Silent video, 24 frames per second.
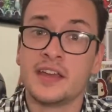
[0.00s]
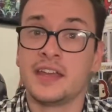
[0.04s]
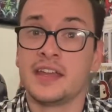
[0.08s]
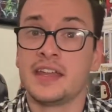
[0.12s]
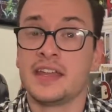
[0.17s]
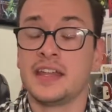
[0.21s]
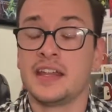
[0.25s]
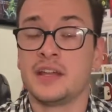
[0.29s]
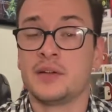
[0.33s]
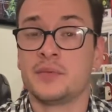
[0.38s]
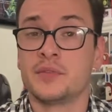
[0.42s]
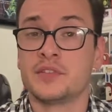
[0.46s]

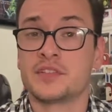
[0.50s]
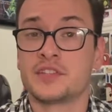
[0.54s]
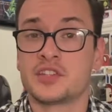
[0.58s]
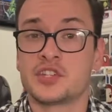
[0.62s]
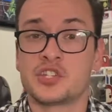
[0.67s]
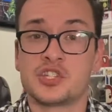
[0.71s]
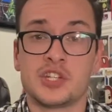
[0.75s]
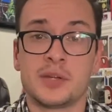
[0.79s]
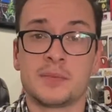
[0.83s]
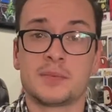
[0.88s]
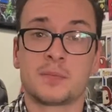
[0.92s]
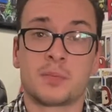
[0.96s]
And it was
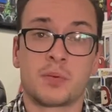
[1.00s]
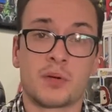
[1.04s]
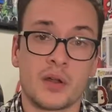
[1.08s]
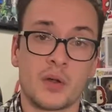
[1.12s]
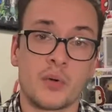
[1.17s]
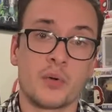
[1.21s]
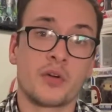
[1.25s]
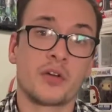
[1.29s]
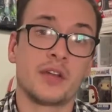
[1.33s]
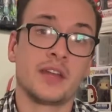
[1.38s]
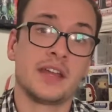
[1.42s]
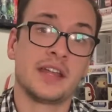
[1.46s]
shipped
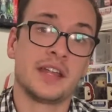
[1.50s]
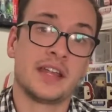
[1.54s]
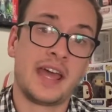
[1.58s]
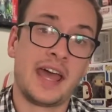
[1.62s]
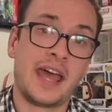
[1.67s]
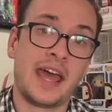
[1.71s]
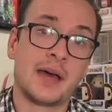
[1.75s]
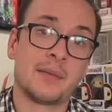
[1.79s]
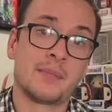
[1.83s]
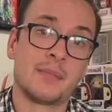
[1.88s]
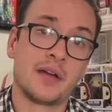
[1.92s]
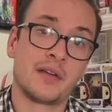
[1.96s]
priority and
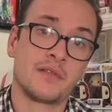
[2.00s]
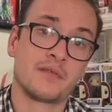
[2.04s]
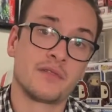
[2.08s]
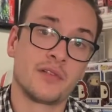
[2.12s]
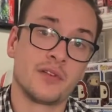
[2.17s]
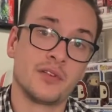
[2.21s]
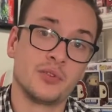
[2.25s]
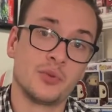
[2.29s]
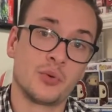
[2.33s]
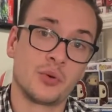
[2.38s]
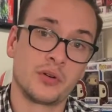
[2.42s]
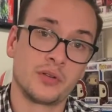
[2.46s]
at my front
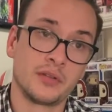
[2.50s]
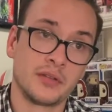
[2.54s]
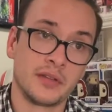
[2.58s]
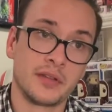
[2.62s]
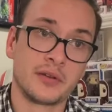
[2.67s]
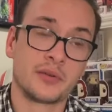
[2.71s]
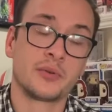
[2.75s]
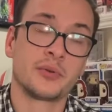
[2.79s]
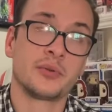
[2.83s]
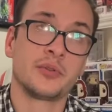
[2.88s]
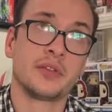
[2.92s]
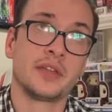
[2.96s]
door
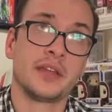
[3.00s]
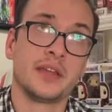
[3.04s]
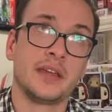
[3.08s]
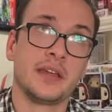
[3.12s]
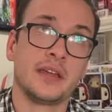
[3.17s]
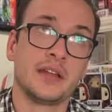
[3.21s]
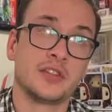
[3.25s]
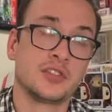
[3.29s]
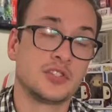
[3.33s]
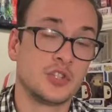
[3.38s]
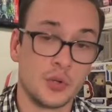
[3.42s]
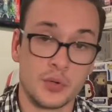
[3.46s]

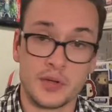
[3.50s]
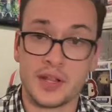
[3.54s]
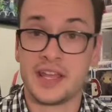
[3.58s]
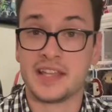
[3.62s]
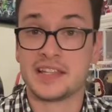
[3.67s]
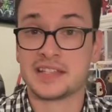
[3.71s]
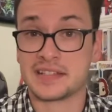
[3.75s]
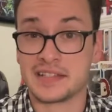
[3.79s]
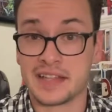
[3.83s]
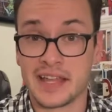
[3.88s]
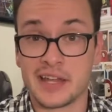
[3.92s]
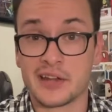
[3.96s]
literally two days
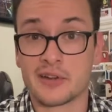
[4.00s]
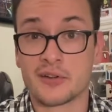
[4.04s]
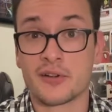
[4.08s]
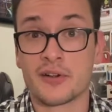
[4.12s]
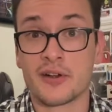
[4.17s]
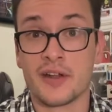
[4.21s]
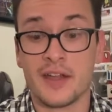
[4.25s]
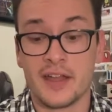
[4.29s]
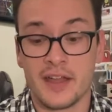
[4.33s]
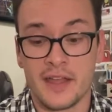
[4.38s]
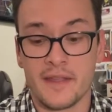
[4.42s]
later.